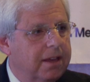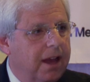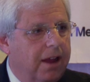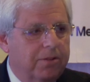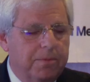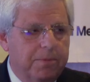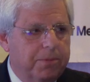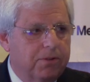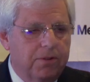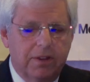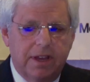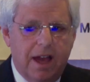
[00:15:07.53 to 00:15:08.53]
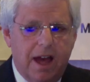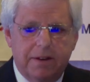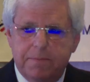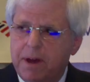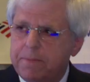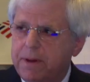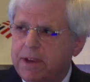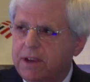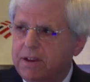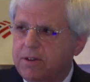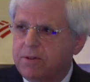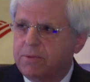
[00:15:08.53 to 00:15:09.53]
I remember early on in my
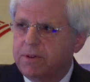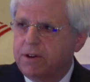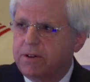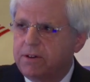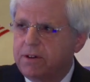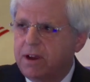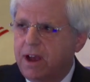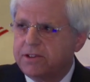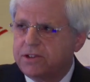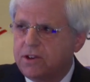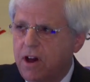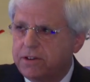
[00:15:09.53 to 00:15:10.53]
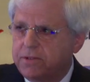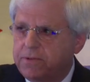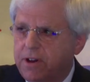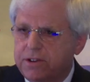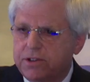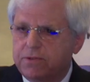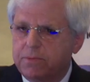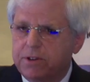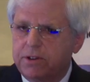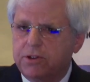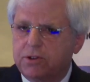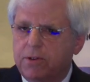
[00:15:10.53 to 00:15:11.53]
banking career, I sought advice from the
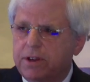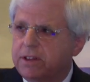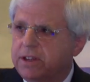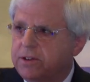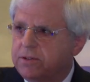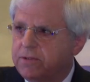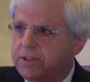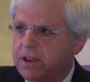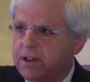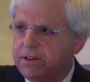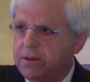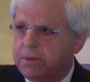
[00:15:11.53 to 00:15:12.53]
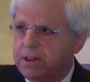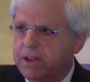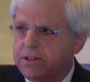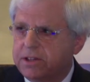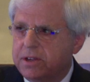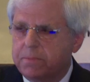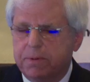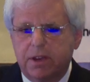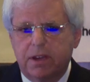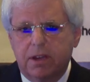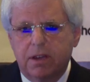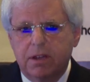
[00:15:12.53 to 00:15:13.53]
Detroit leader of the
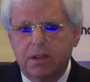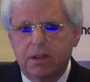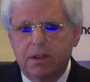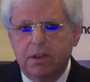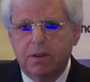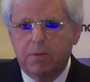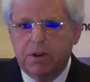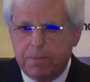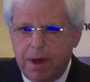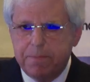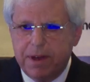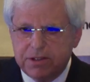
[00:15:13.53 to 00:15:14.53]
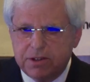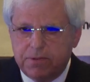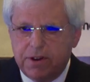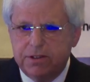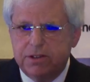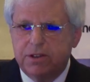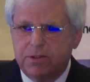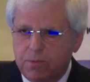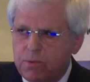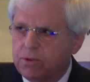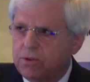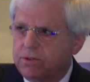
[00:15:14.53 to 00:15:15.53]
NAACP, one of my best friends in the
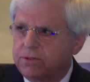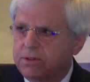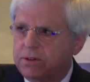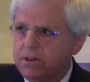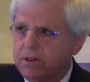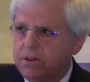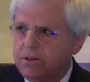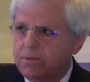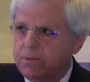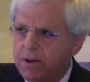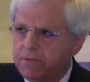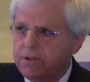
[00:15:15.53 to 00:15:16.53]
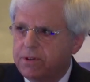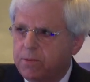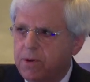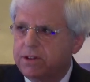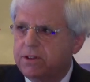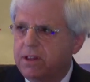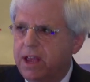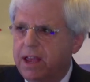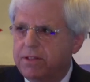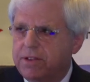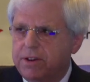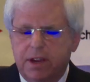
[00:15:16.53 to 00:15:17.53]
world, Reverend Wendell
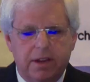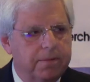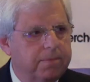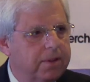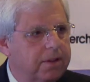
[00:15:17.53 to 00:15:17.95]
Anthony,